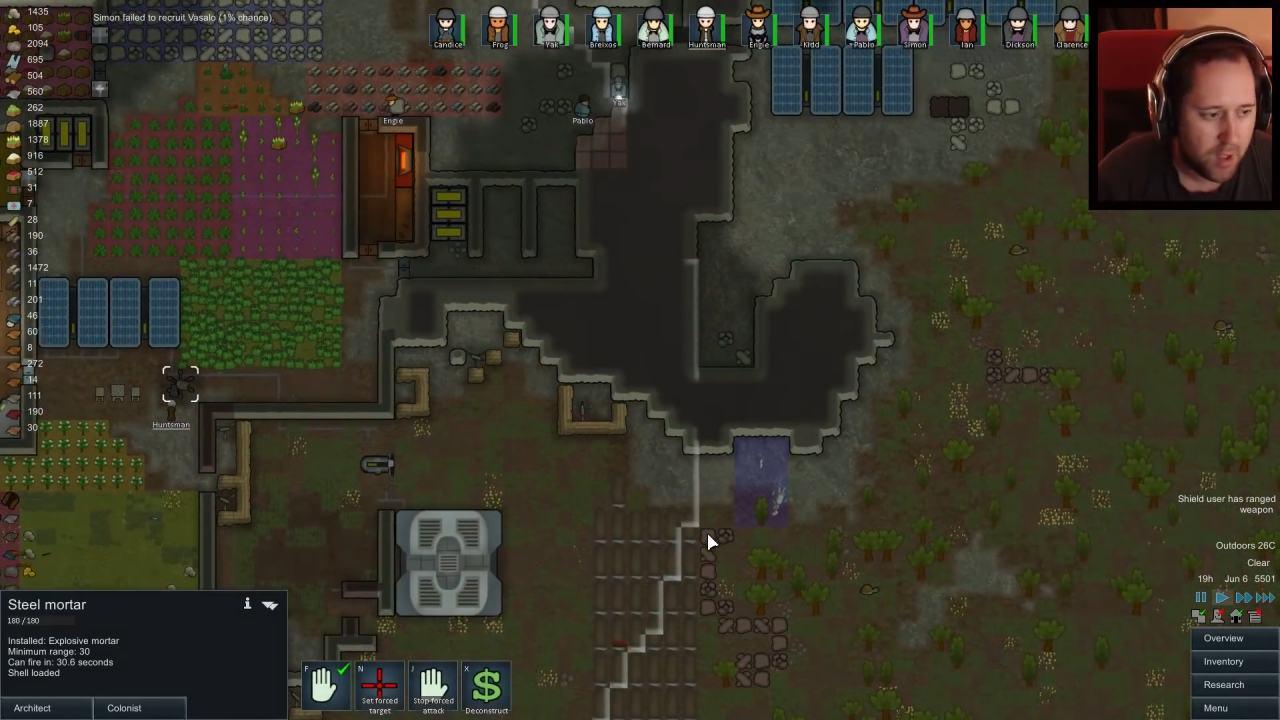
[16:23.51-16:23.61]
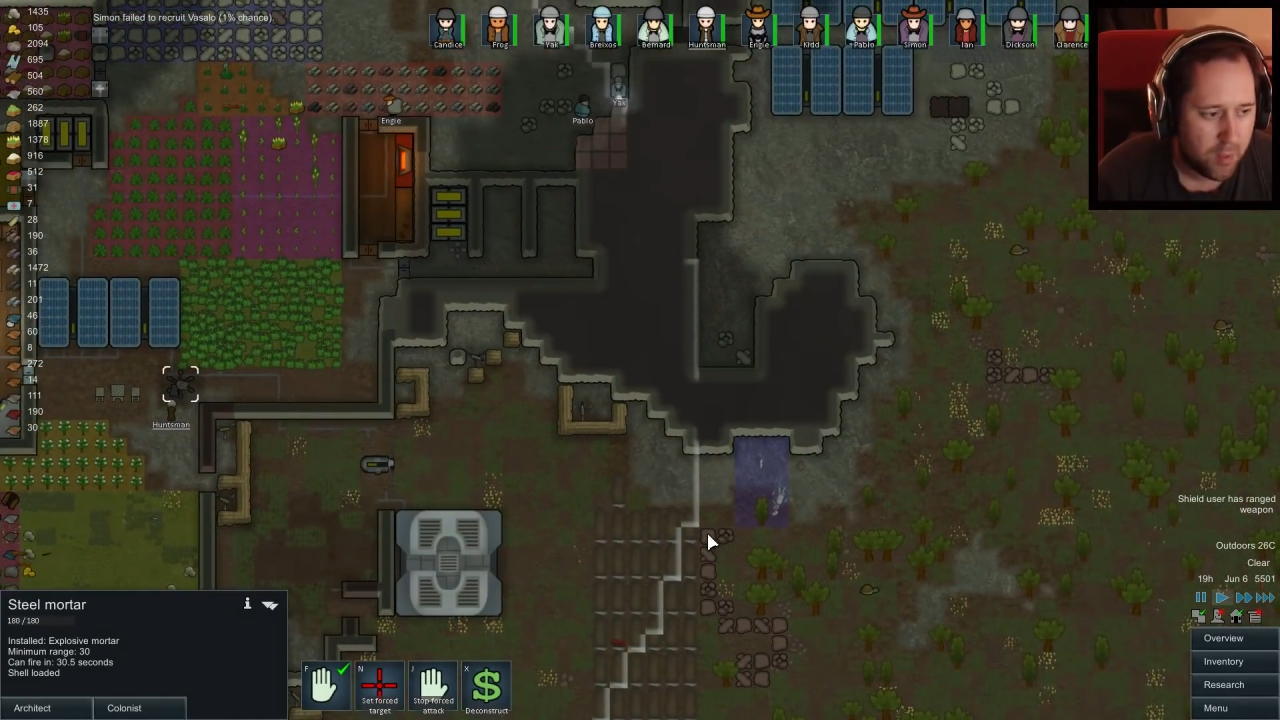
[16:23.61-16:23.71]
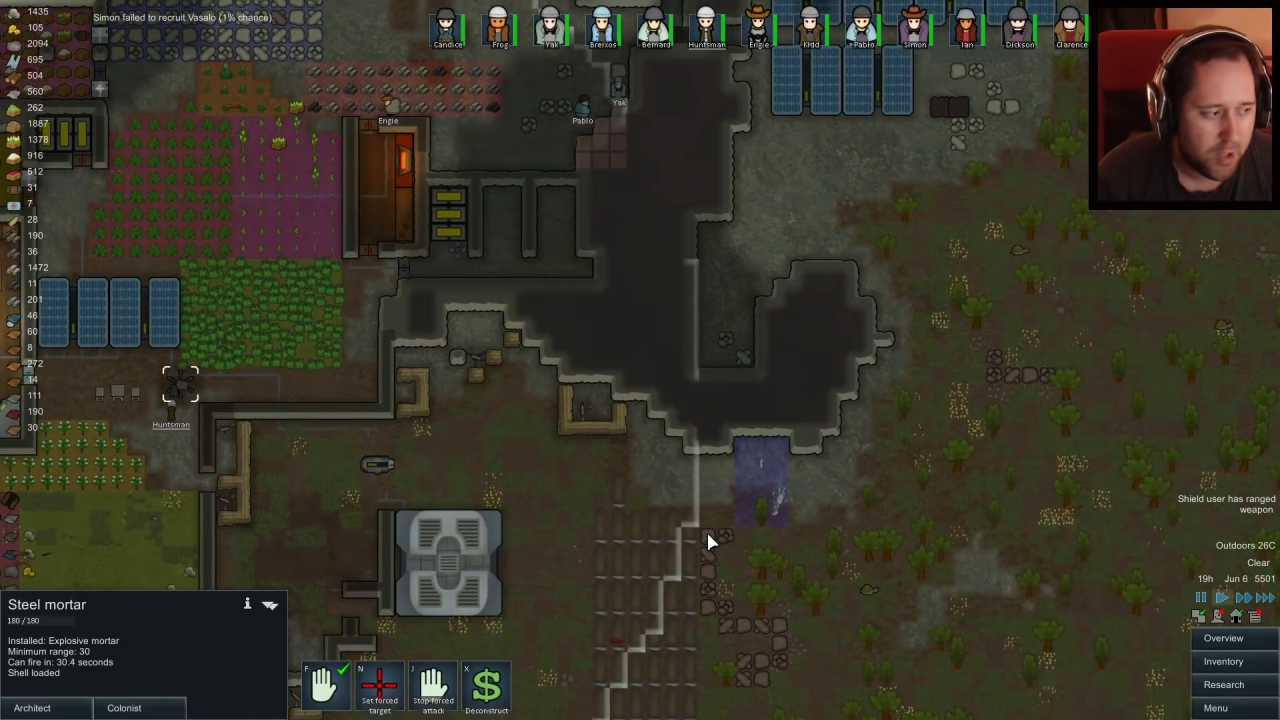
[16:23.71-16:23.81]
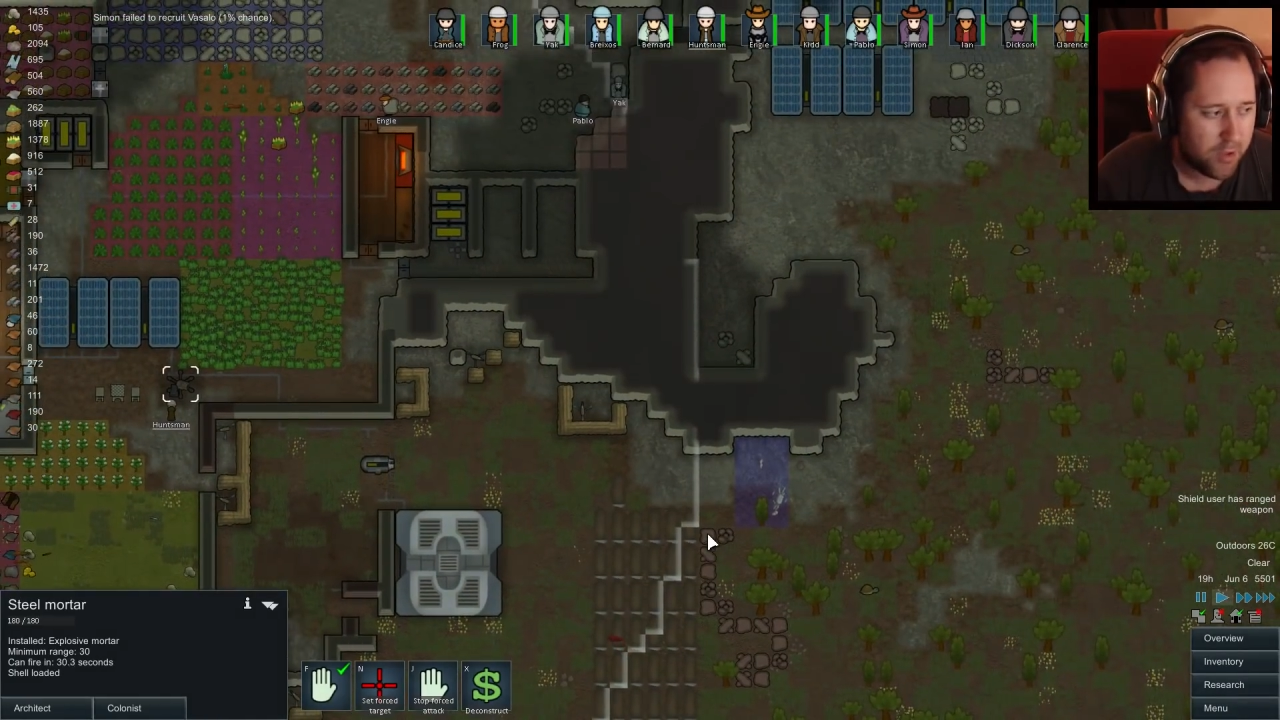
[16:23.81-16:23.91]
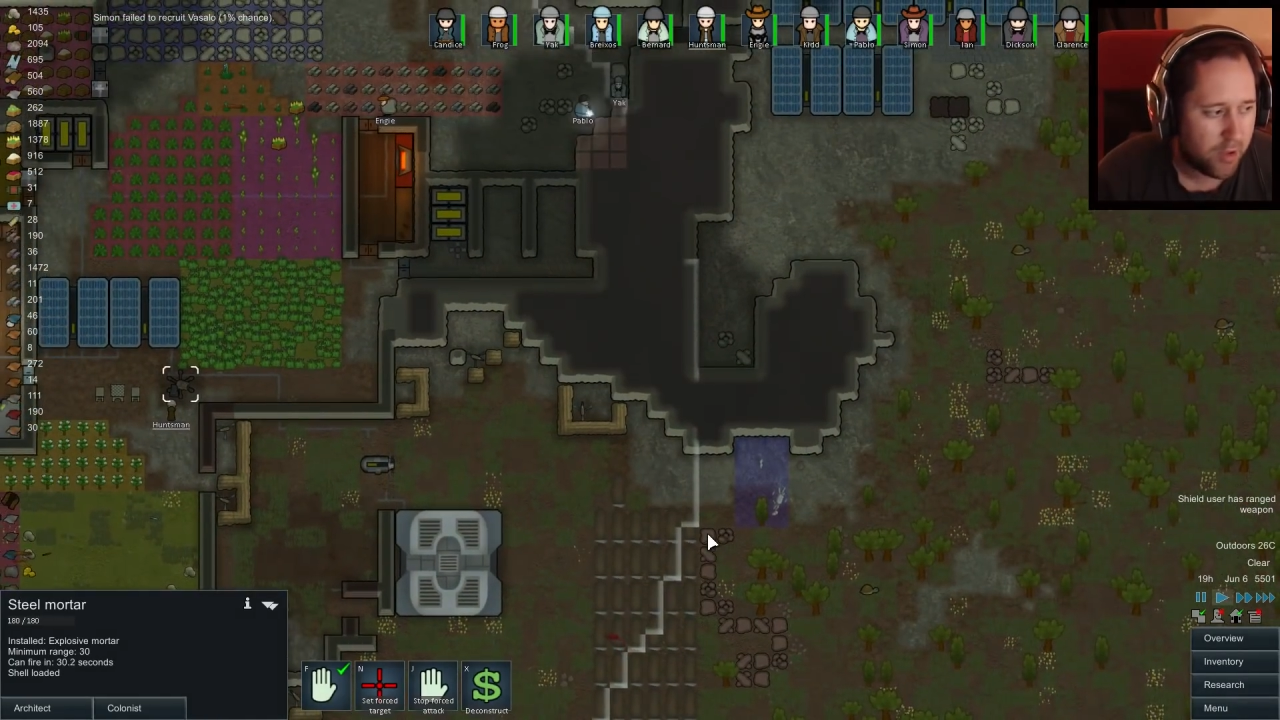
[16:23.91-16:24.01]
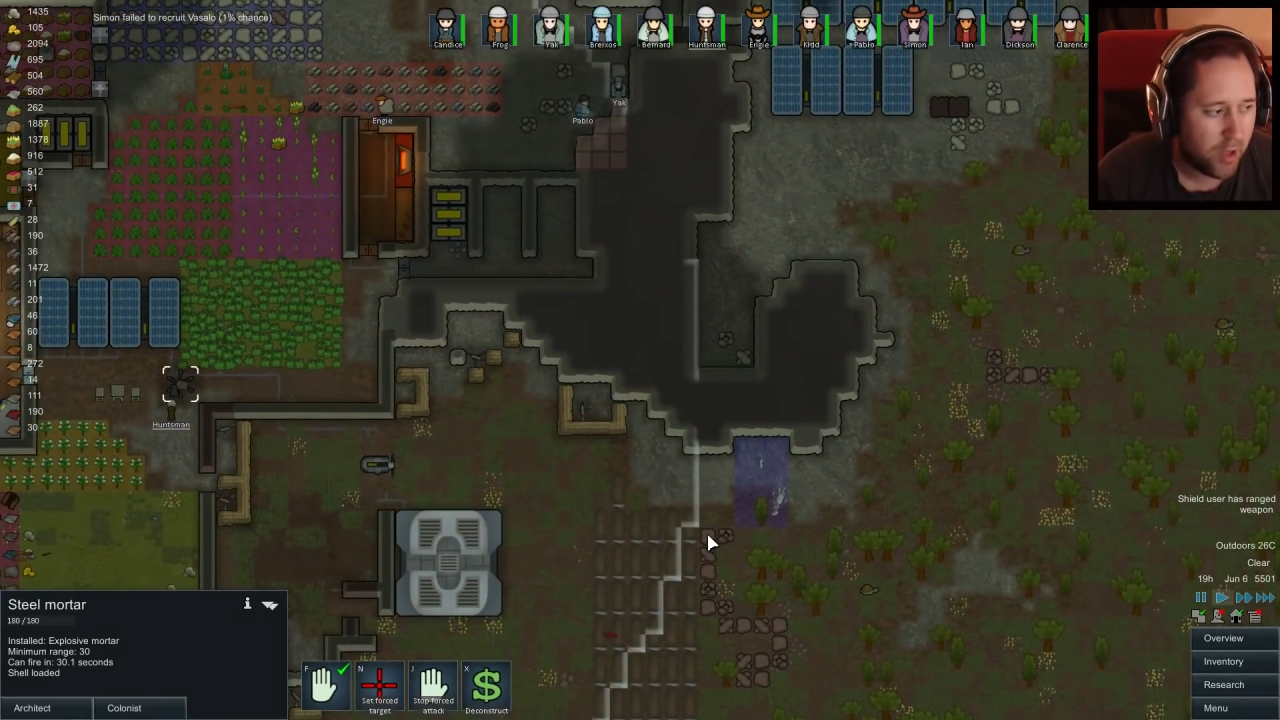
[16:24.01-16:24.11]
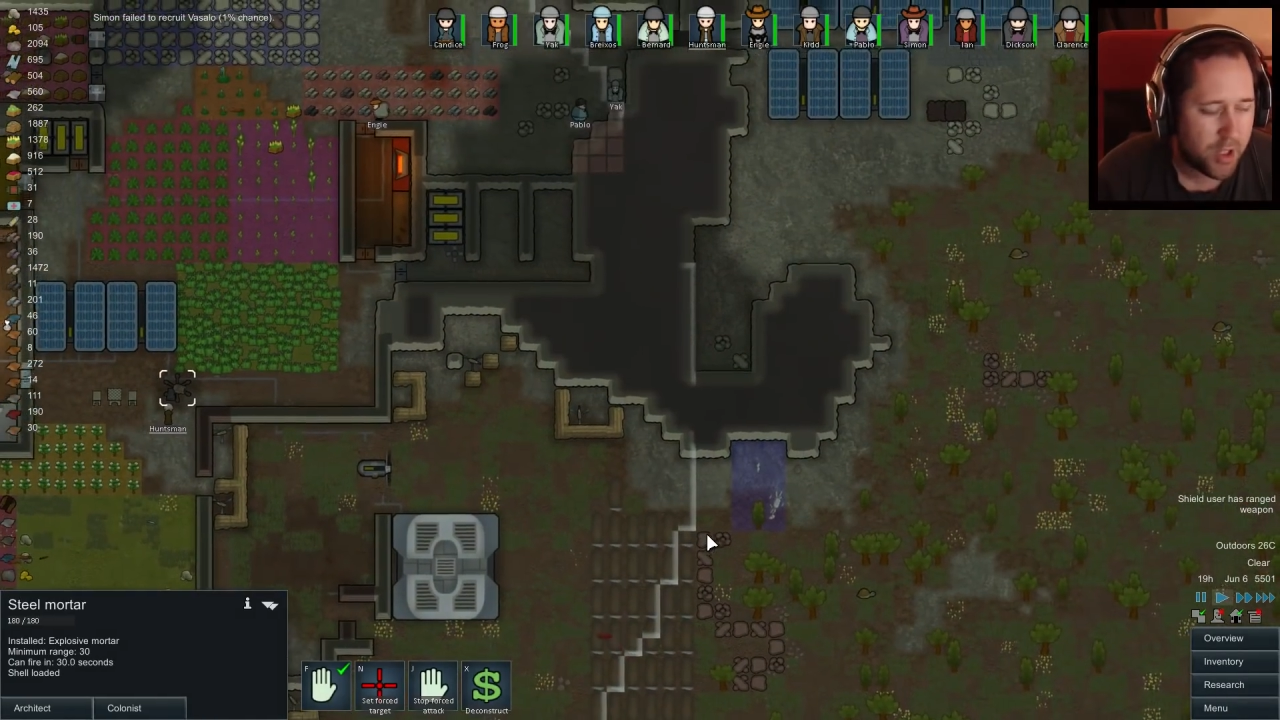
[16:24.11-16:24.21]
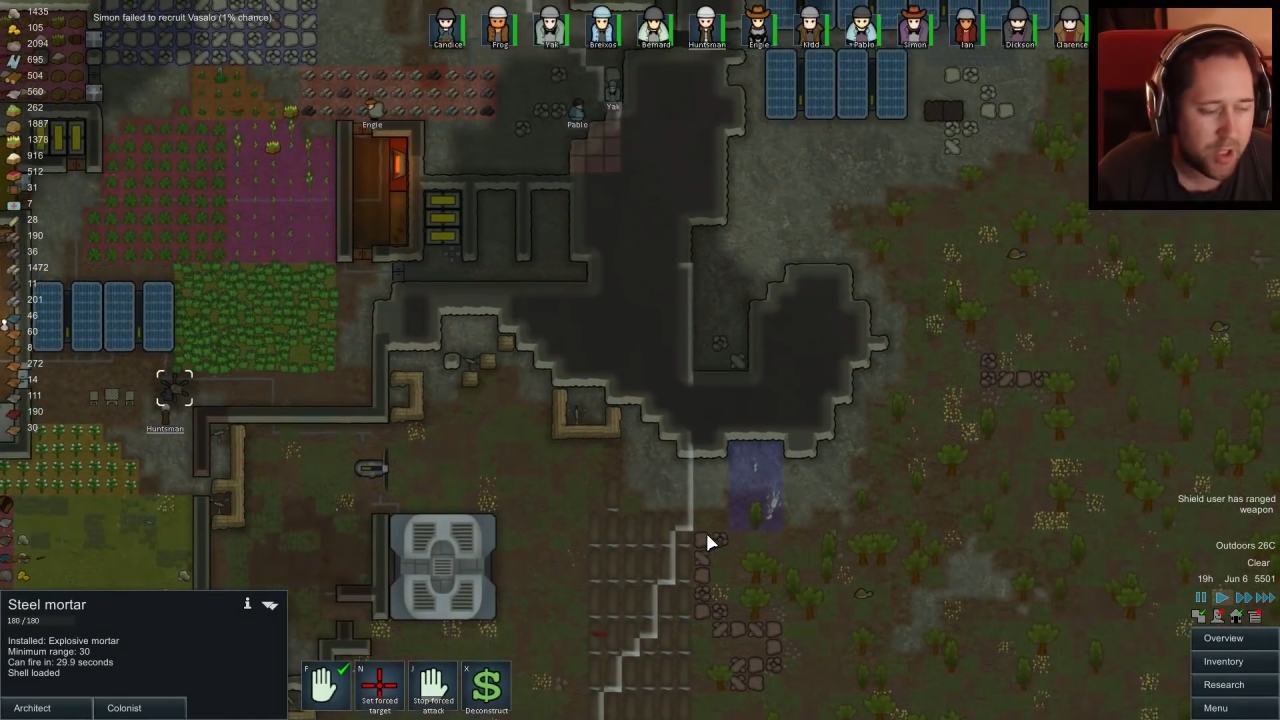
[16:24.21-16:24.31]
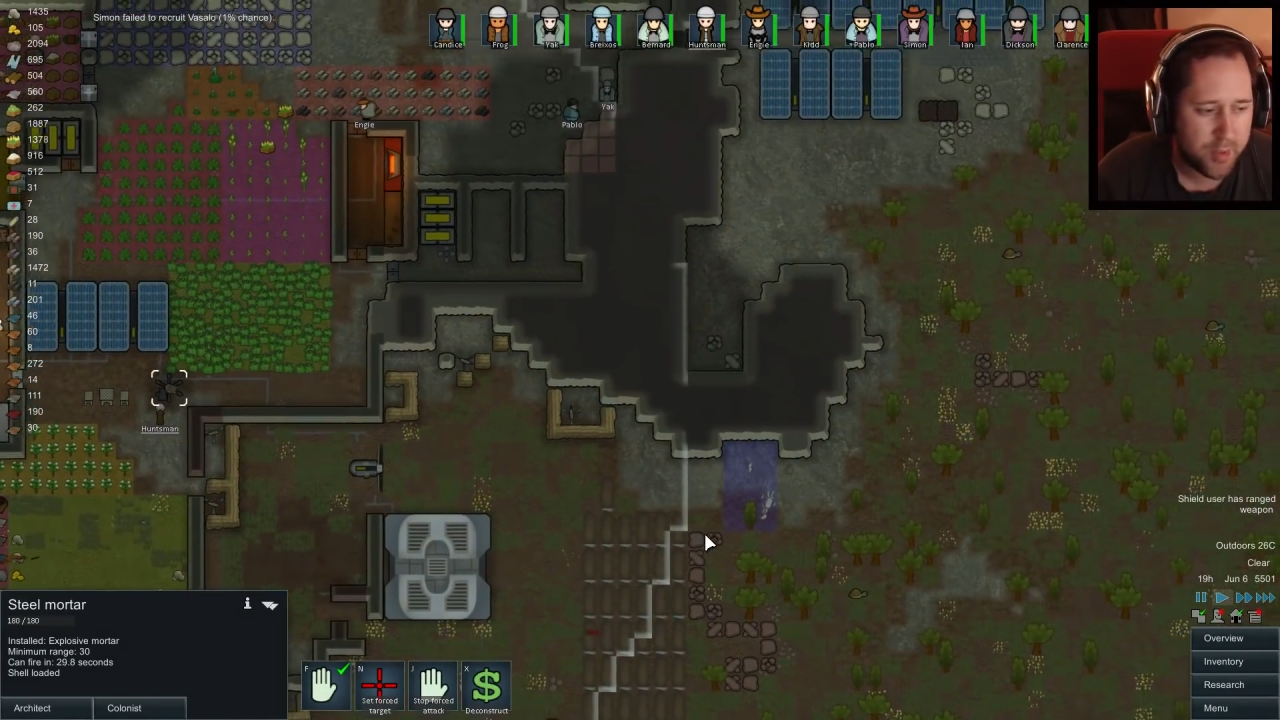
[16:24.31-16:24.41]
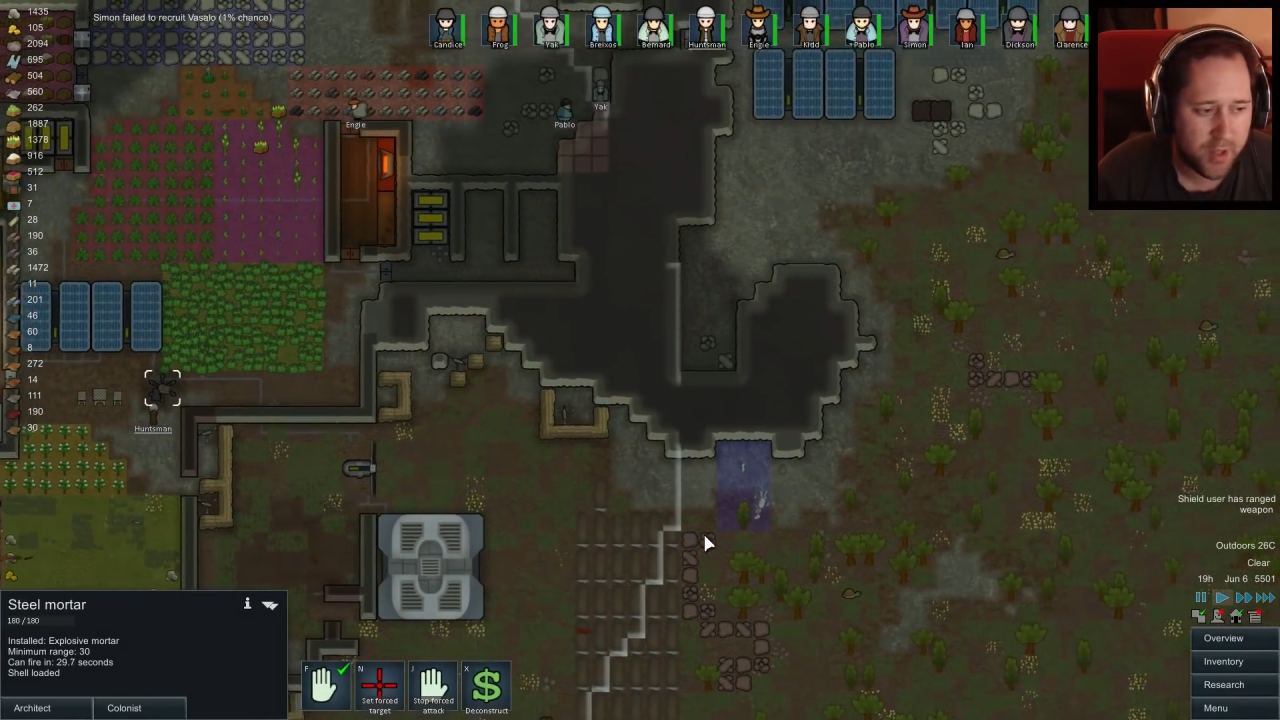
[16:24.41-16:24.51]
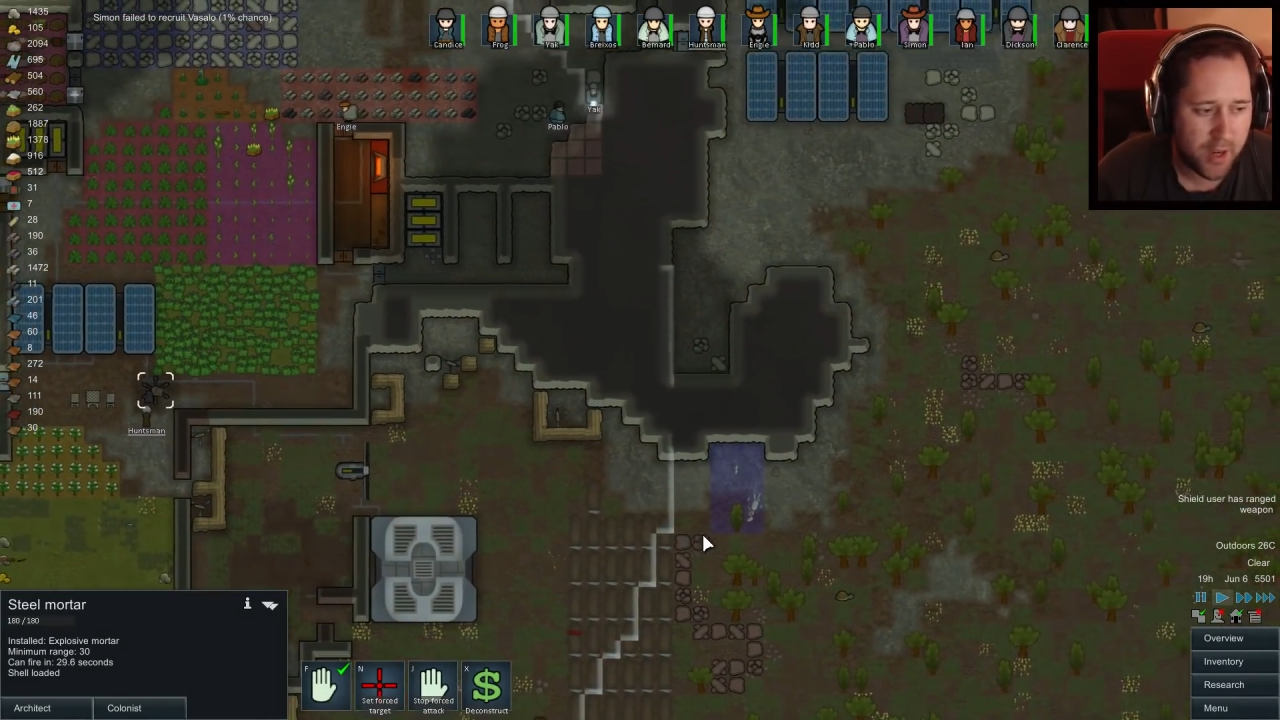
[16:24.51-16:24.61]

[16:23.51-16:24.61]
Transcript: But it's not 100%